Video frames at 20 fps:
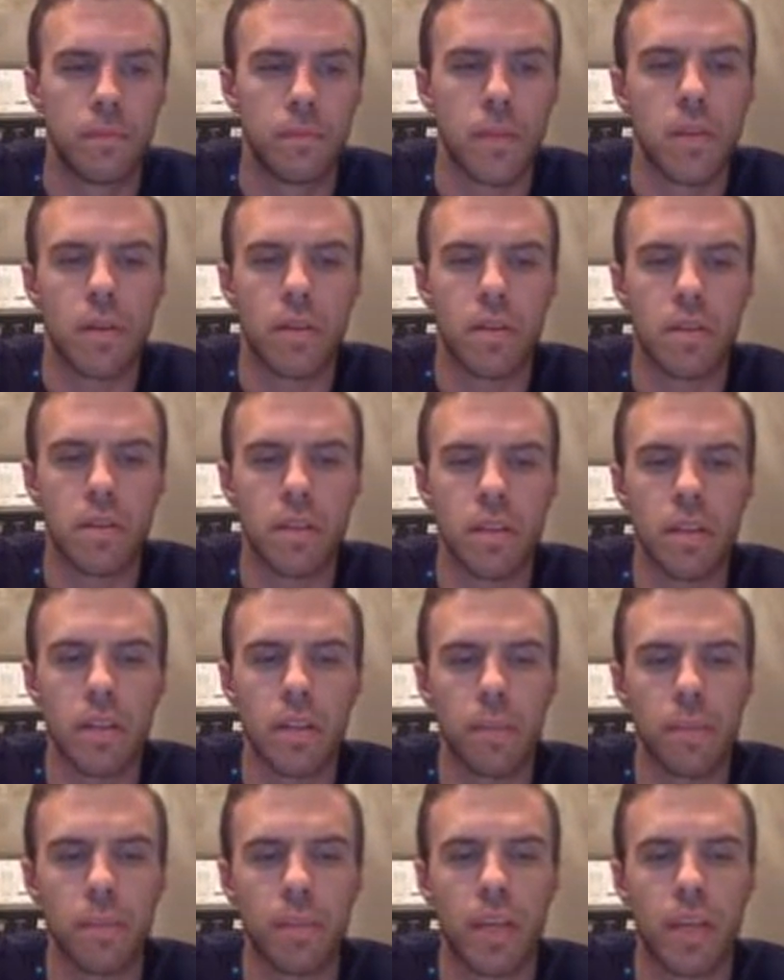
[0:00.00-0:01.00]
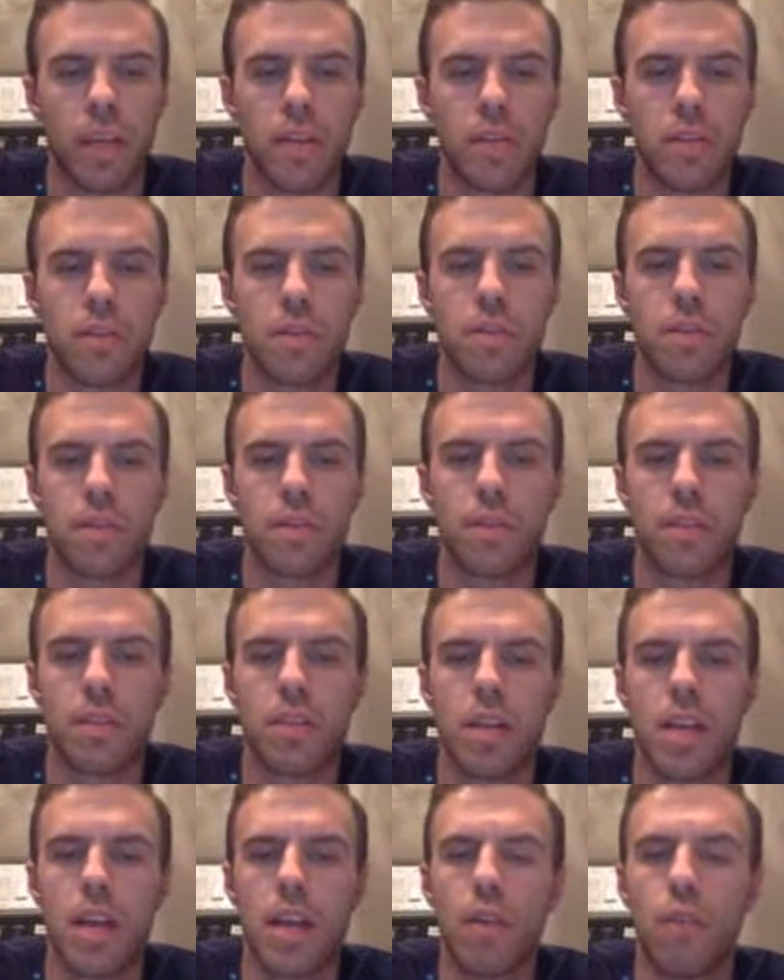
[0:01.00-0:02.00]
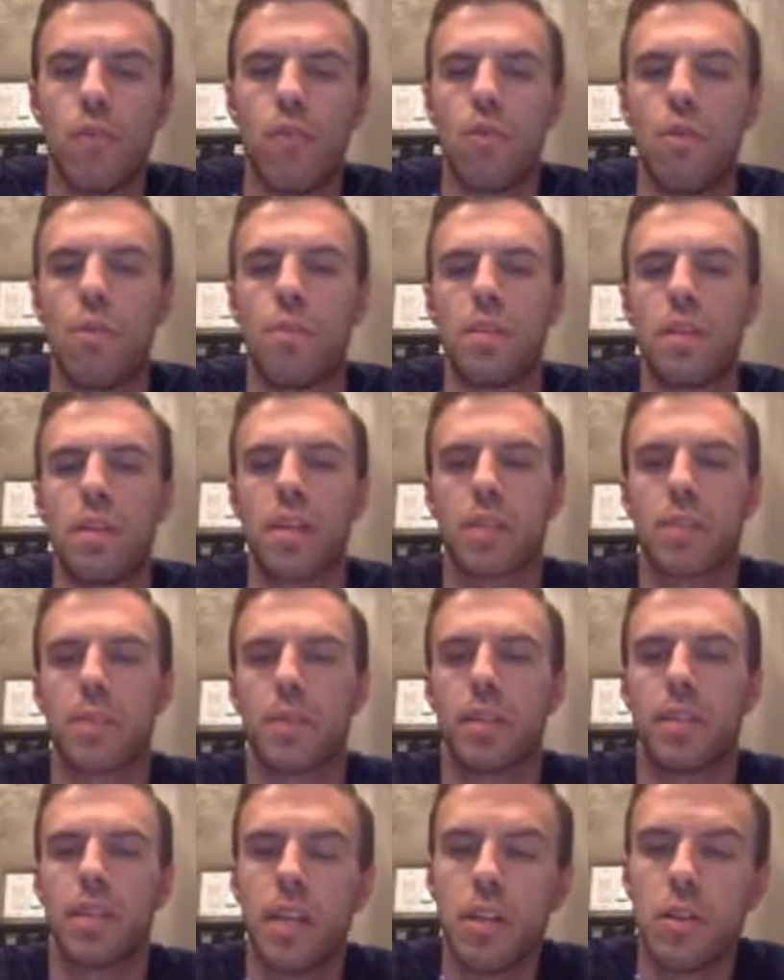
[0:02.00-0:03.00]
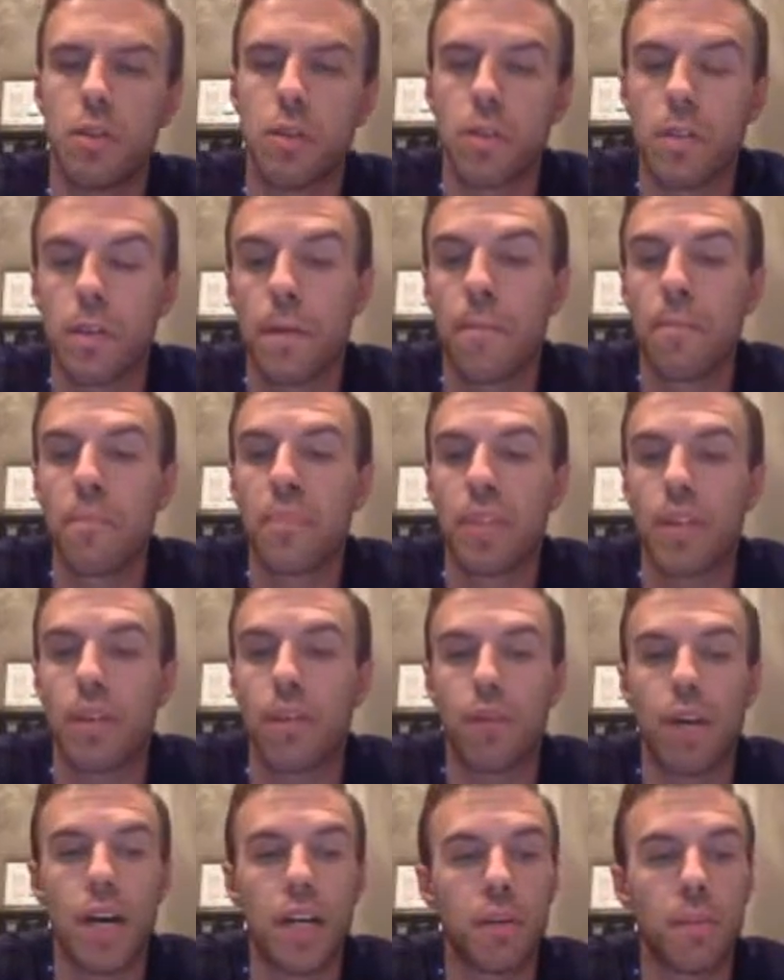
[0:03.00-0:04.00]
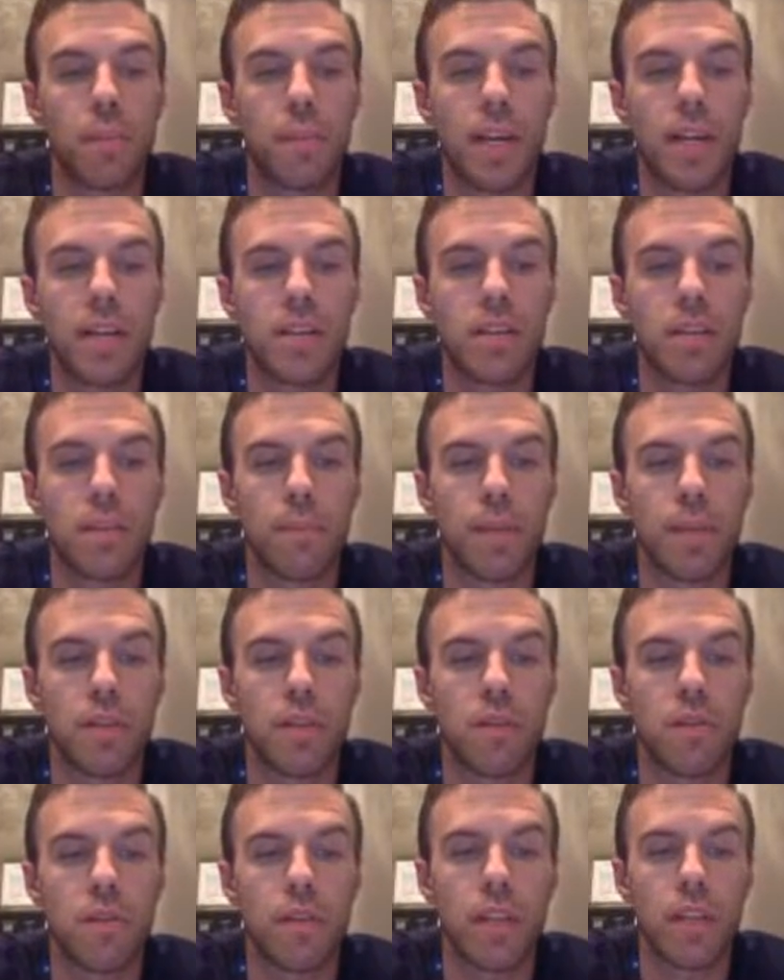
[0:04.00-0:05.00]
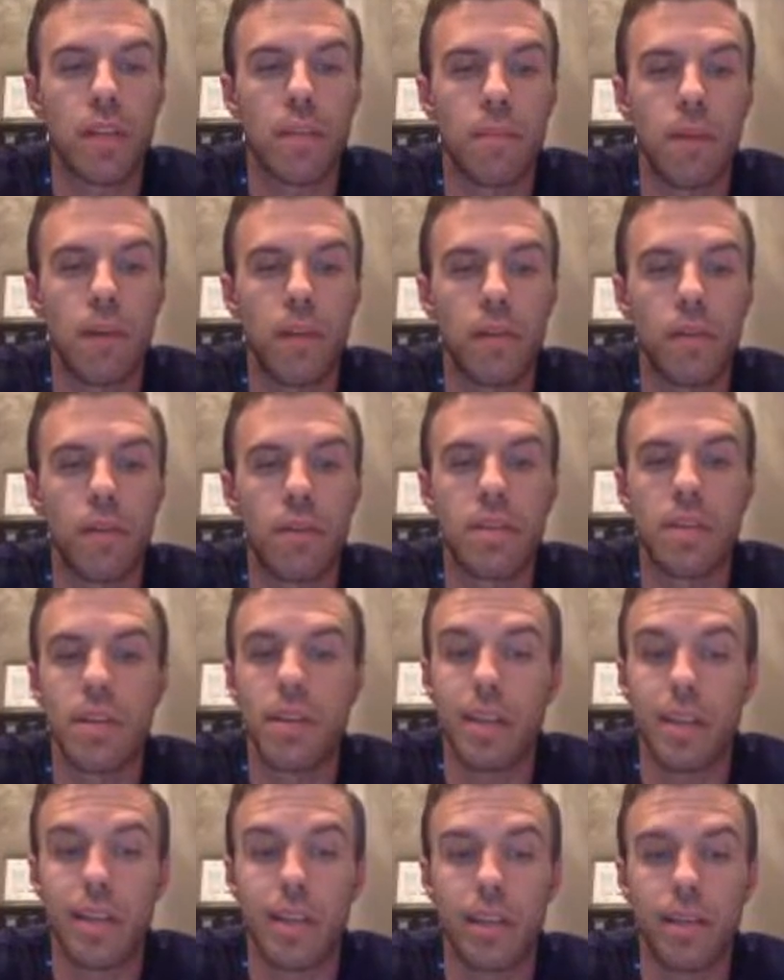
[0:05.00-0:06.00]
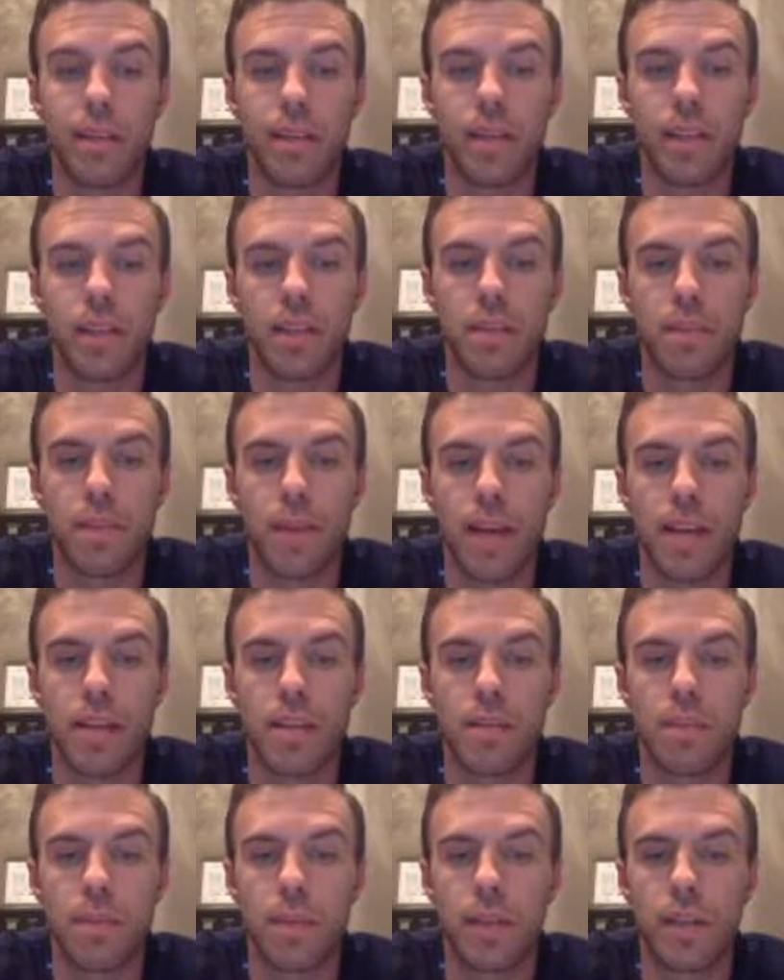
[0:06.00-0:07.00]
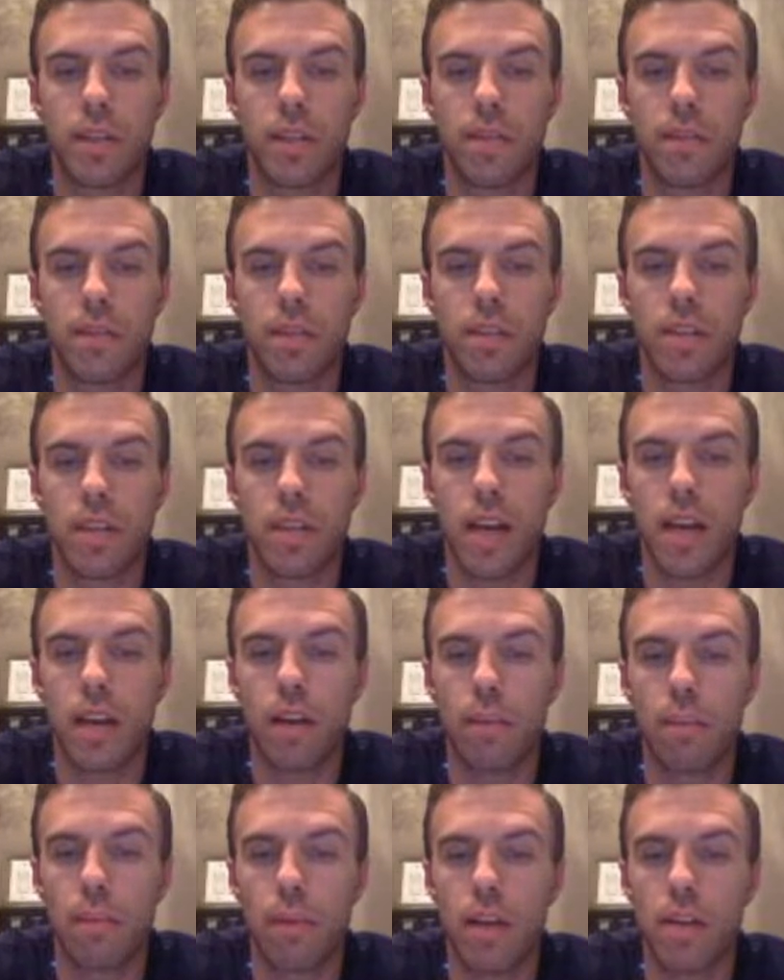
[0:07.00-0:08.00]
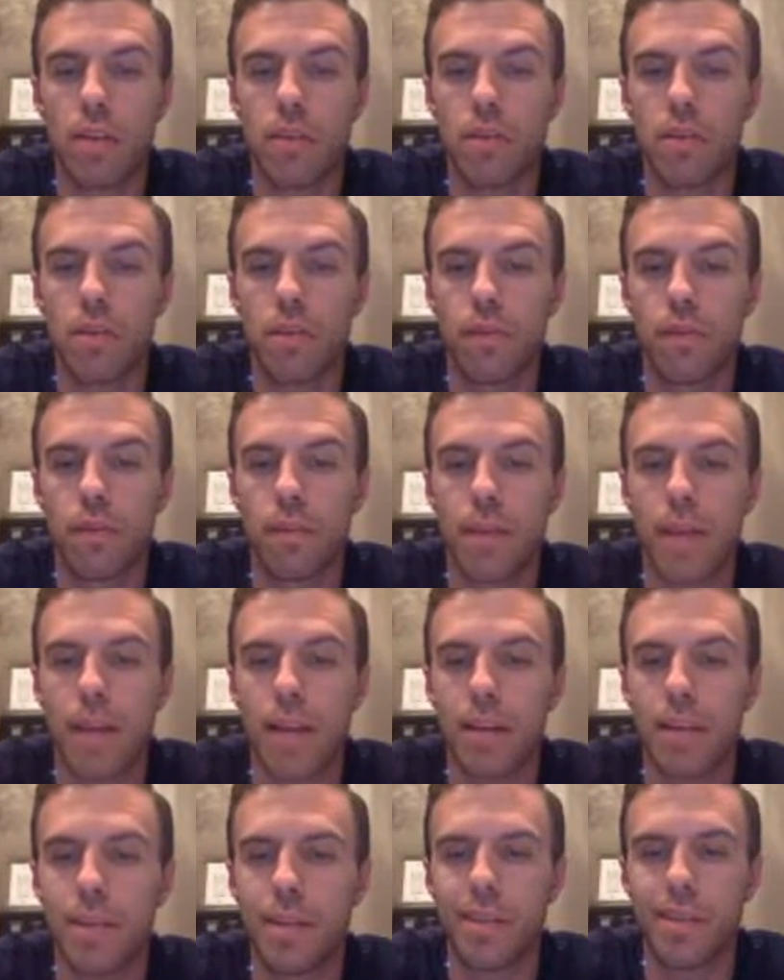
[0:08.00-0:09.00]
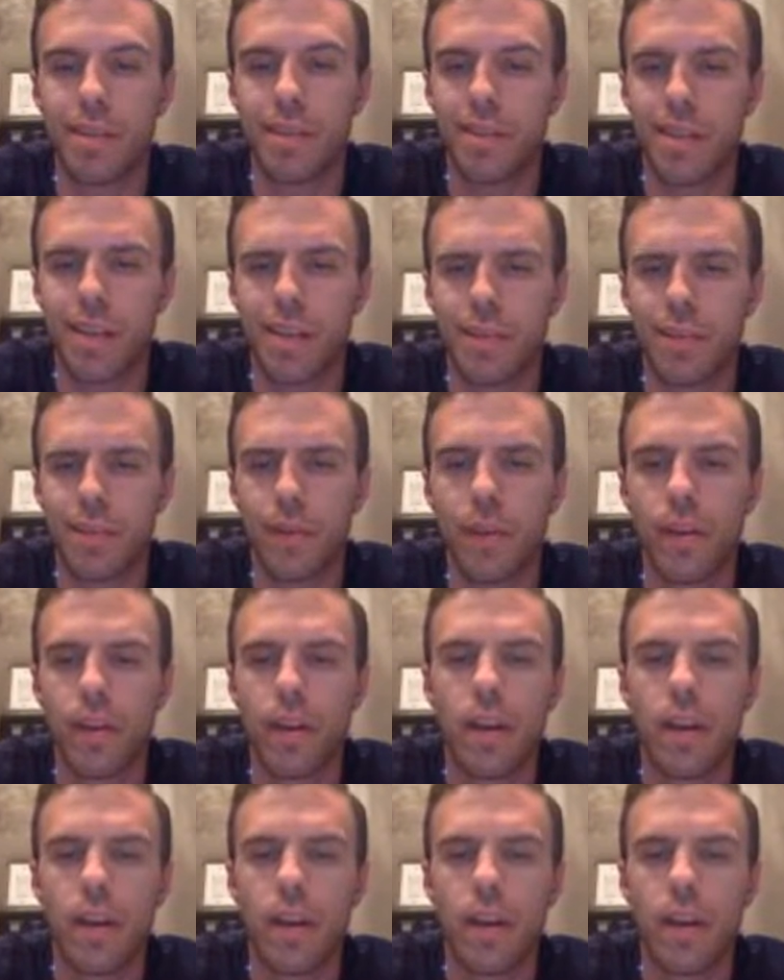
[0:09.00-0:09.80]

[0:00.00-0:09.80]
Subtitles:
you can see the implications of societal norms and expectations. The father paints the picture that the mother is an idiot in this passage because of societal pressures for the man to be successful.